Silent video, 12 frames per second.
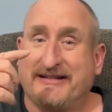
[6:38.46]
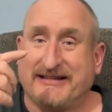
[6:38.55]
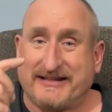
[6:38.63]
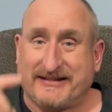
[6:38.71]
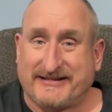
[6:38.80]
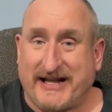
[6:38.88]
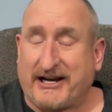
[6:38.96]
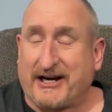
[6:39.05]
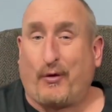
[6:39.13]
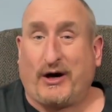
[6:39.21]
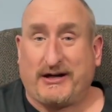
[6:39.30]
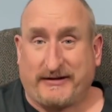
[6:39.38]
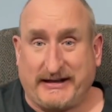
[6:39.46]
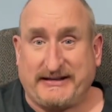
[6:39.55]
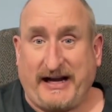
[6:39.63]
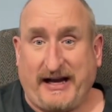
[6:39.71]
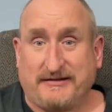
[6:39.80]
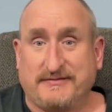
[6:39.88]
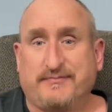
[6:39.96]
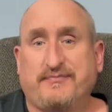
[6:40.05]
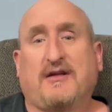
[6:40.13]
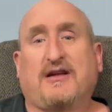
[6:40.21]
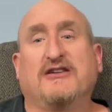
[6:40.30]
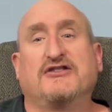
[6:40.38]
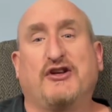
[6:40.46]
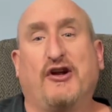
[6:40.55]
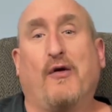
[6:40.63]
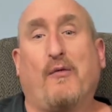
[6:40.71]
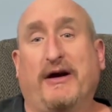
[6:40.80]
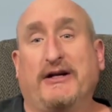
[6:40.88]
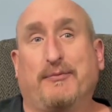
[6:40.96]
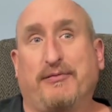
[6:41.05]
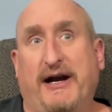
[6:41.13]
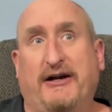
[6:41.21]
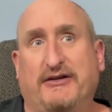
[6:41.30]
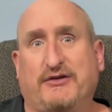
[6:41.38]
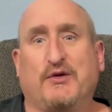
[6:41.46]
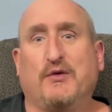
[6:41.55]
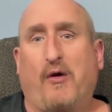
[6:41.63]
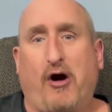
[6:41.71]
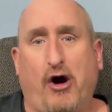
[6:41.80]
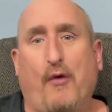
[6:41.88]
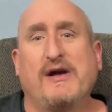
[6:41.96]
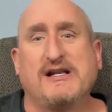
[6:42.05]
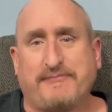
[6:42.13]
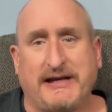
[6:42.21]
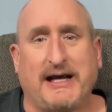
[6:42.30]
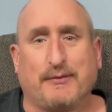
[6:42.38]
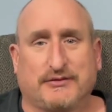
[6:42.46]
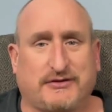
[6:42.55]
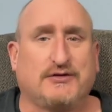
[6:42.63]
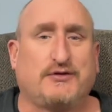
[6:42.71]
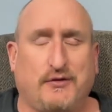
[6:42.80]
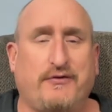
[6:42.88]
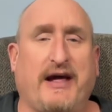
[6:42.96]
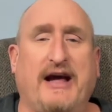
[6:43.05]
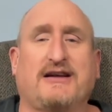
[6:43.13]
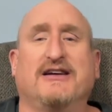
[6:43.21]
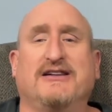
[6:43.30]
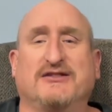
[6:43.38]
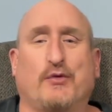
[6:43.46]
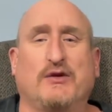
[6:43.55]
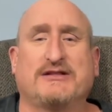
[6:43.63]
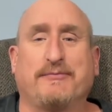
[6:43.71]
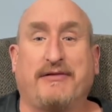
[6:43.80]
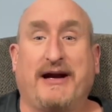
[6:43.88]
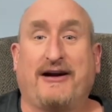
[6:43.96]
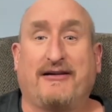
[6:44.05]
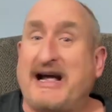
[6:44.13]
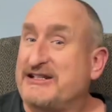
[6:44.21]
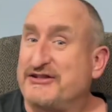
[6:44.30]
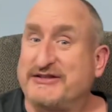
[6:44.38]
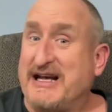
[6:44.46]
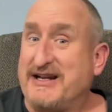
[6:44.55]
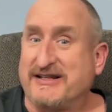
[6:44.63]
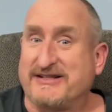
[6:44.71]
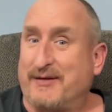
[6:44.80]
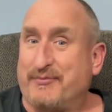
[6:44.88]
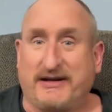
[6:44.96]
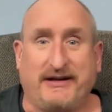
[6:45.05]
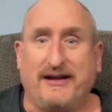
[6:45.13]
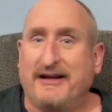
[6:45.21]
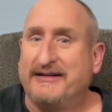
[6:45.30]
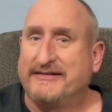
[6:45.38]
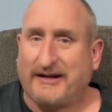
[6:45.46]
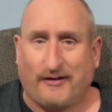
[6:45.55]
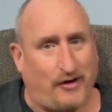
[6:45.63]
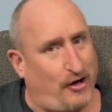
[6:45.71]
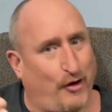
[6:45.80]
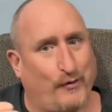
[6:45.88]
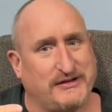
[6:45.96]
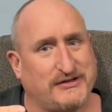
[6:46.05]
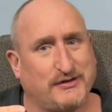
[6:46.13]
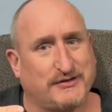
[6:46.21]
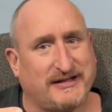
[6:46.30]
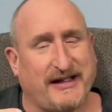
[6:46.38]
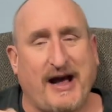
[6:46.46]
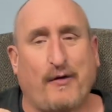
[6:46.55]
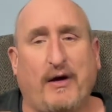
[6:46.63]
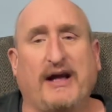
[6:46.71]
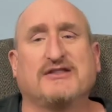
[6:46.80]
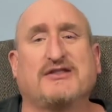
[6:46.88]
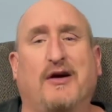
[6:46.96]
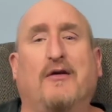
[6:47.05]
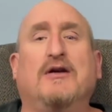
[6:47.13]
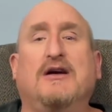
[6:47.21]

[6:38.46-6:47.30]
it's not going to work like that, because you don't want your player to always be able to do that, because once a player latches onto something, they'll always use it that way. So